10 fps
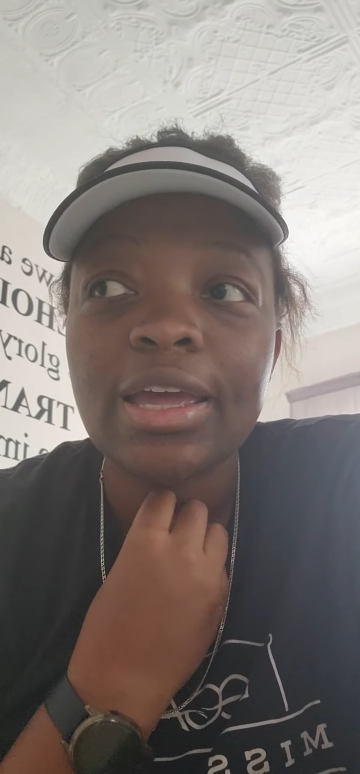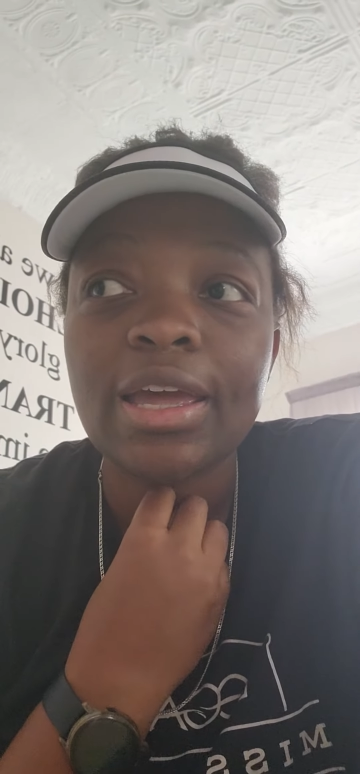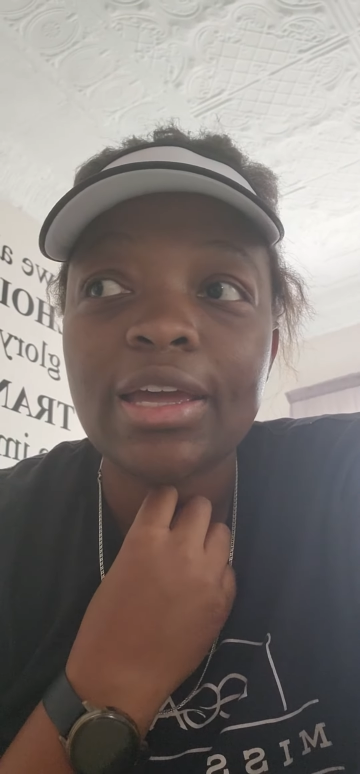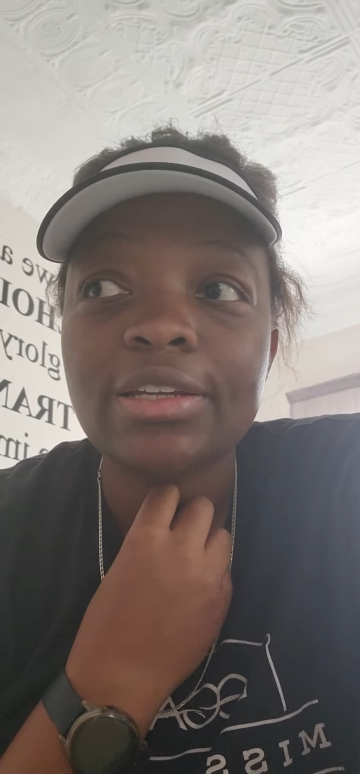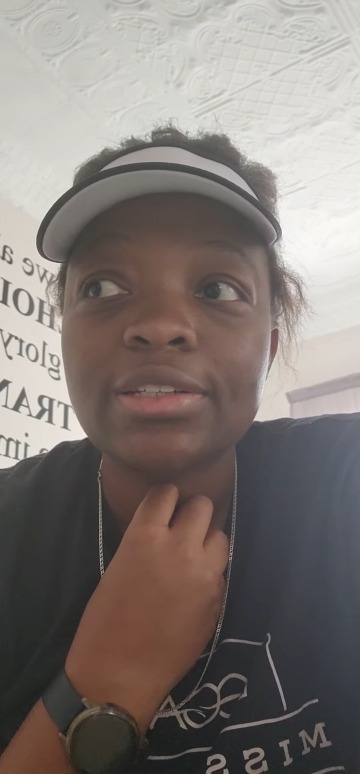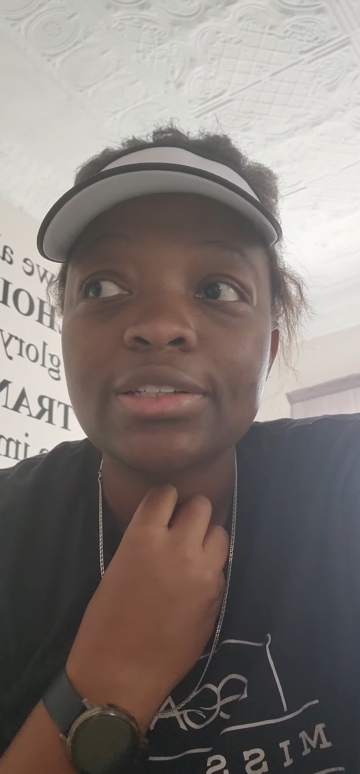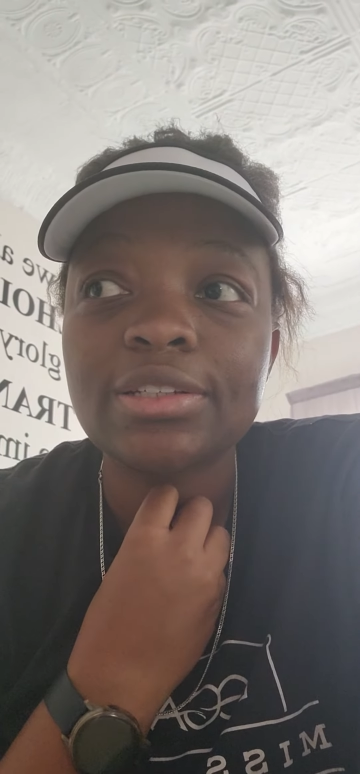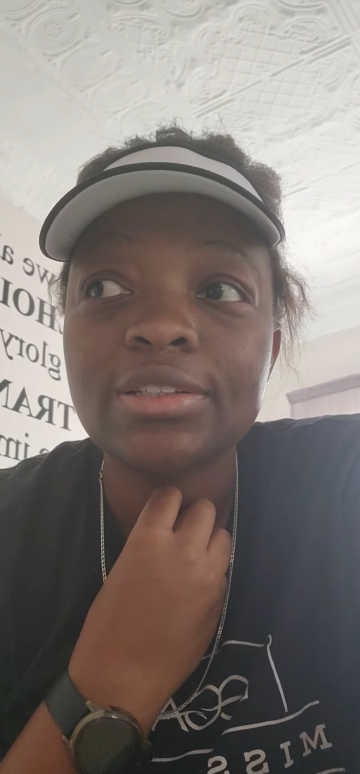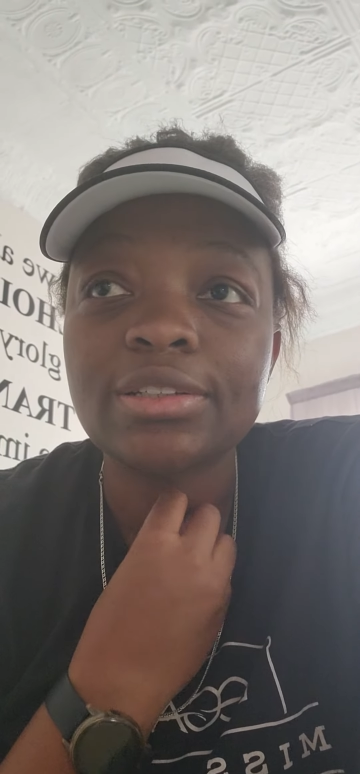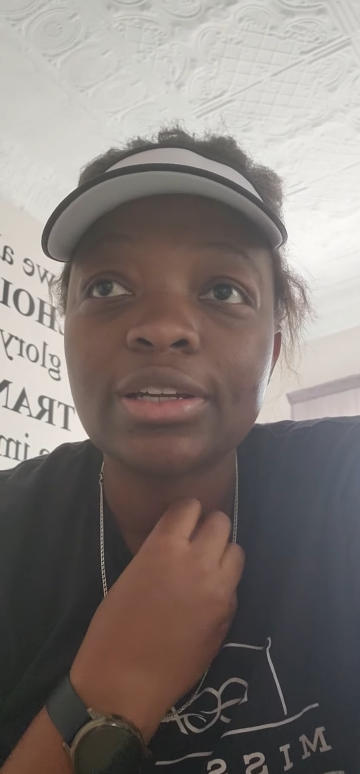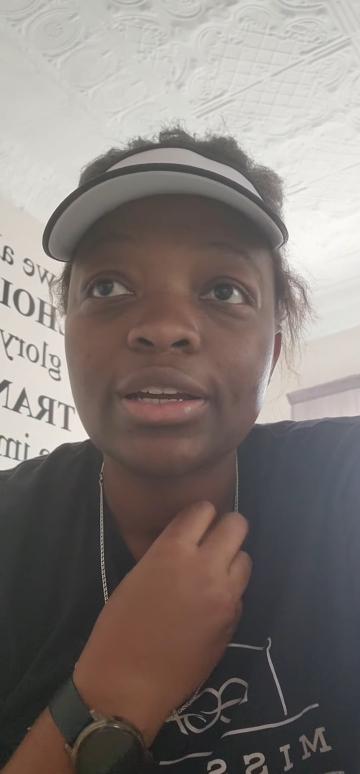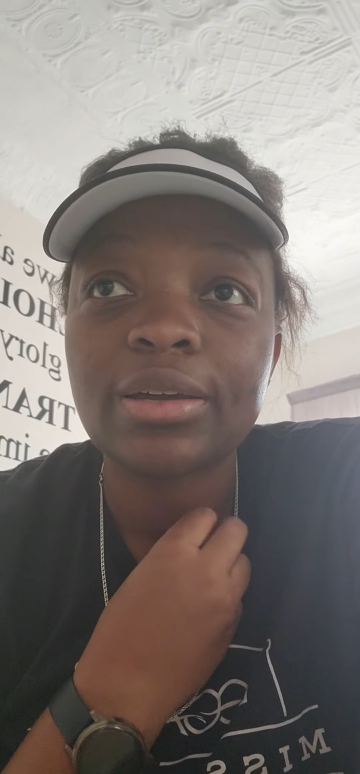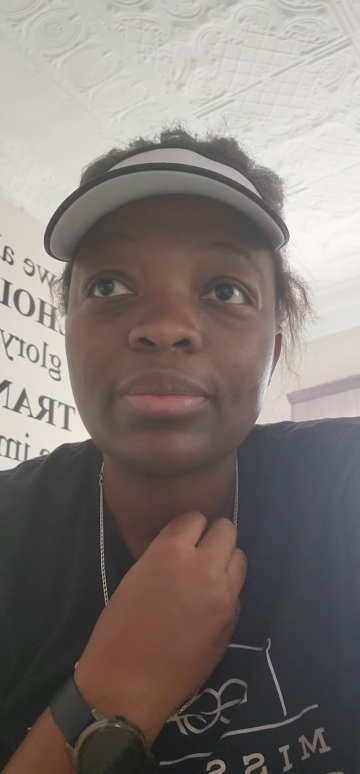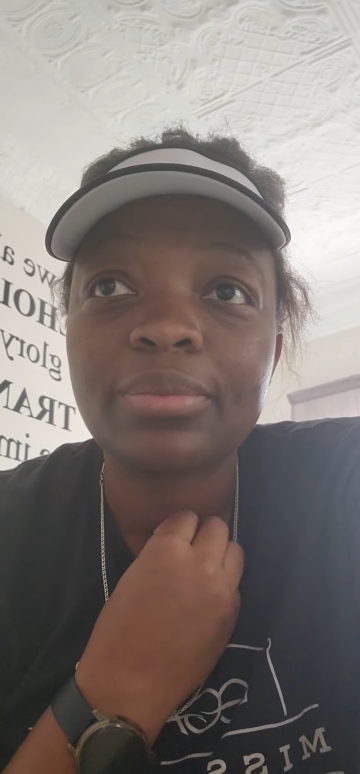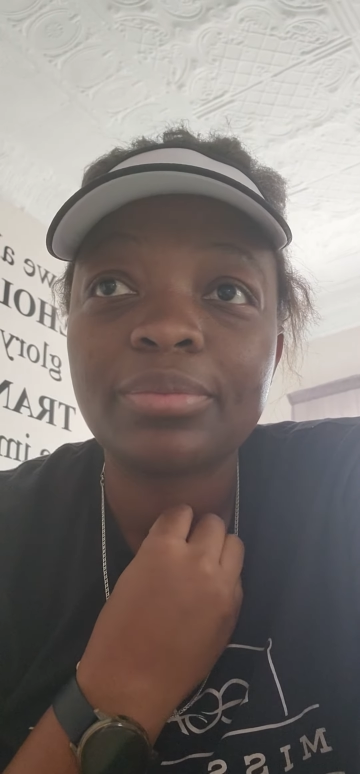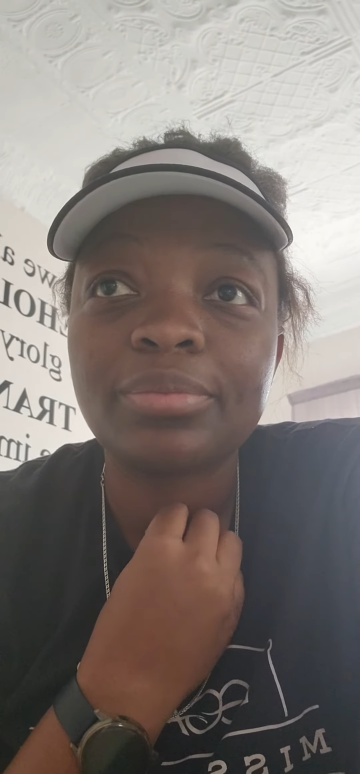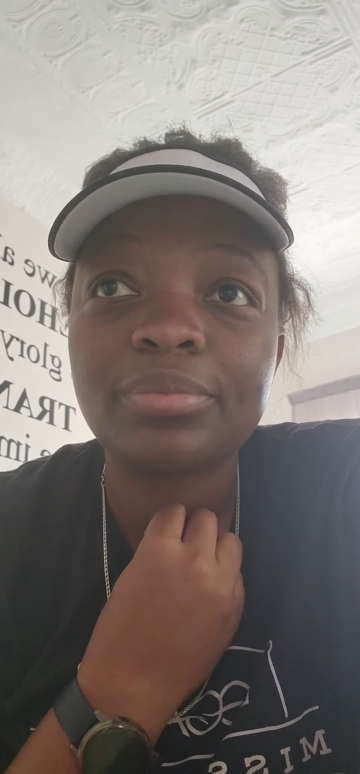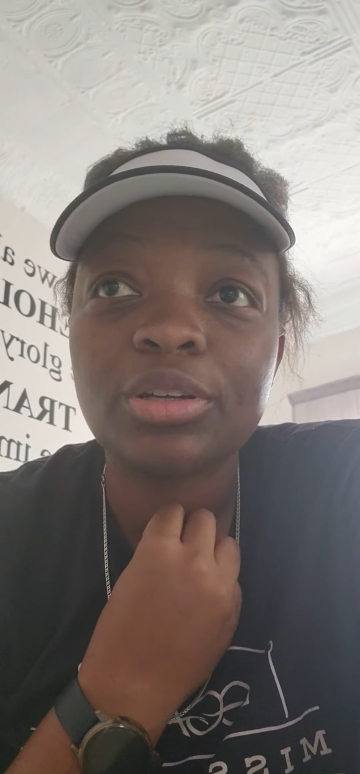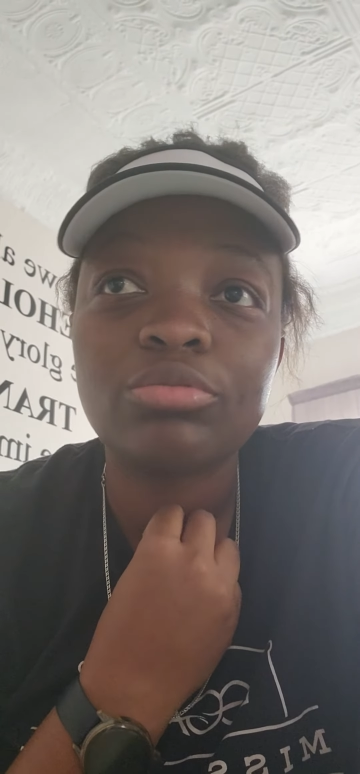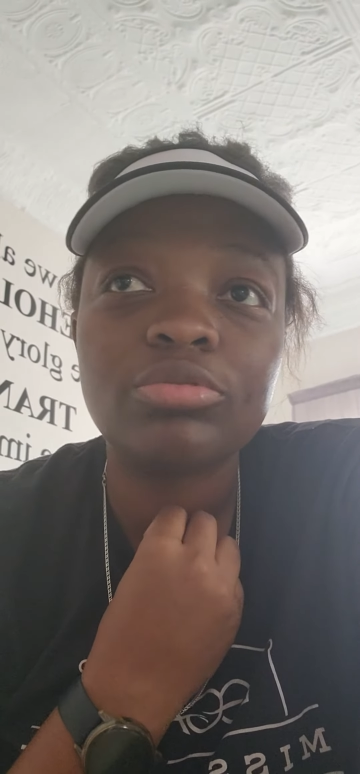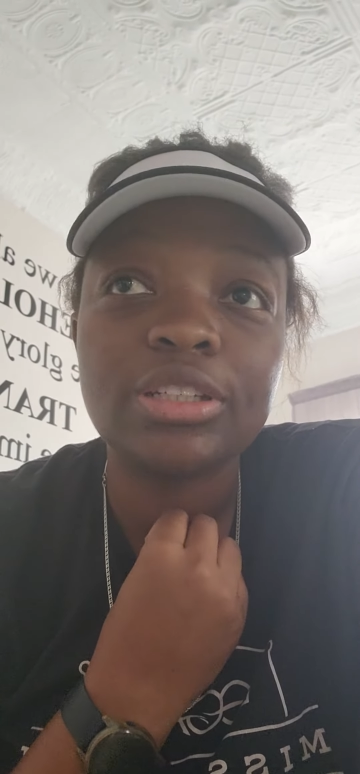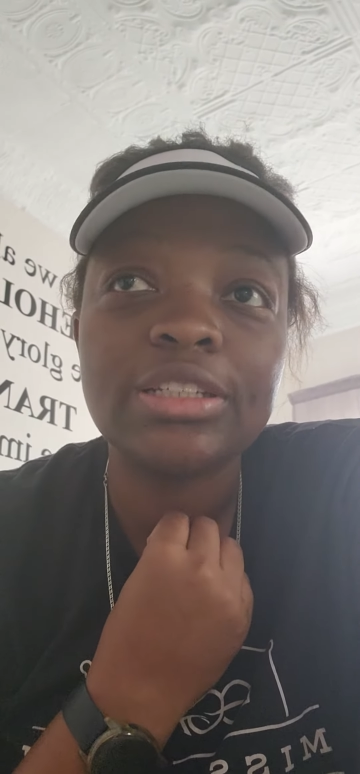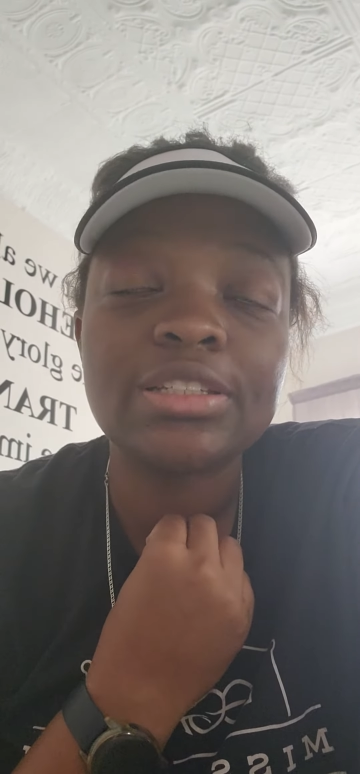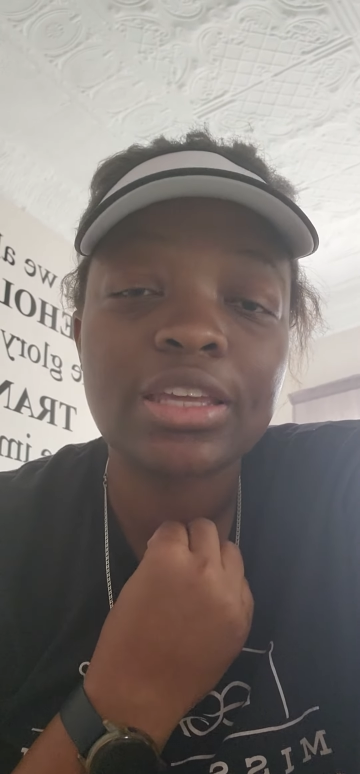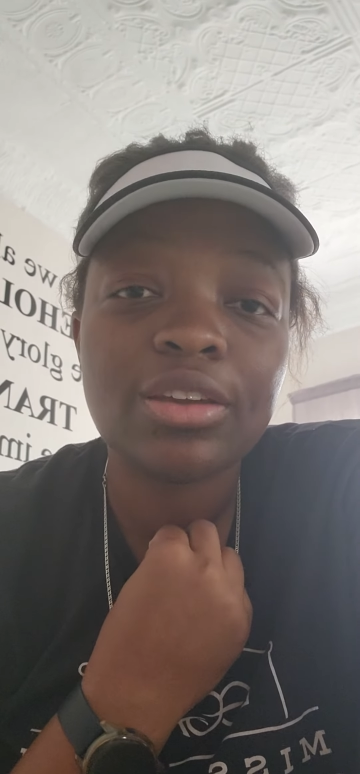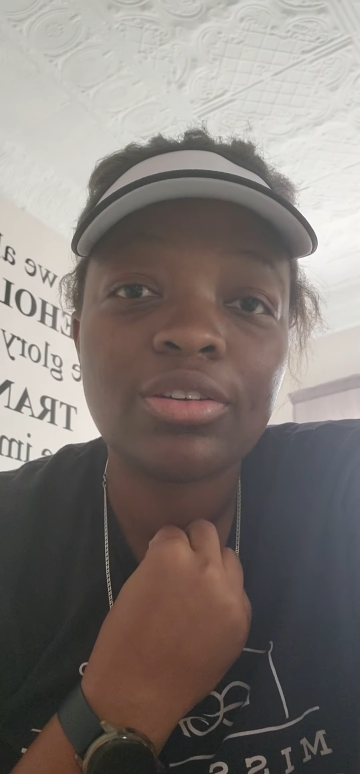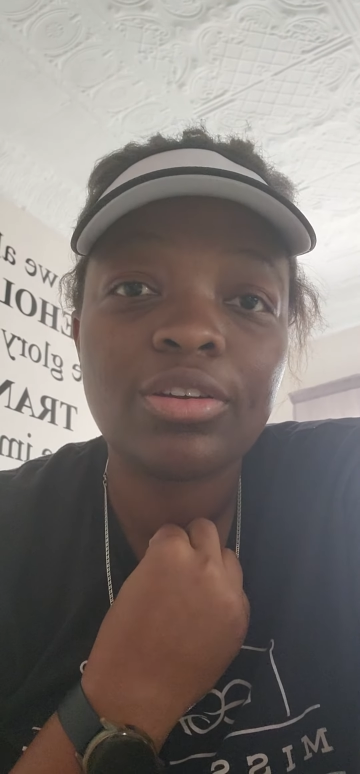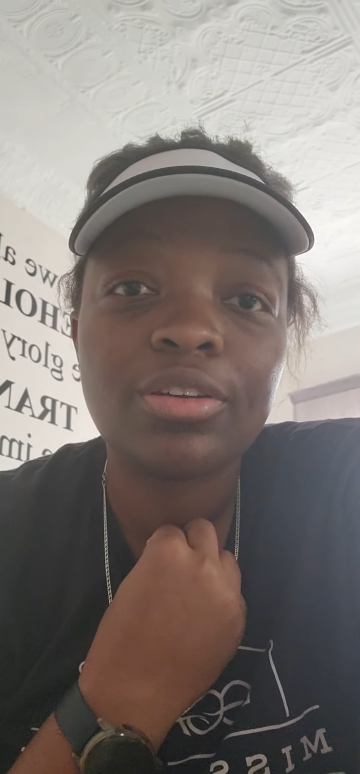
and um, a really scary,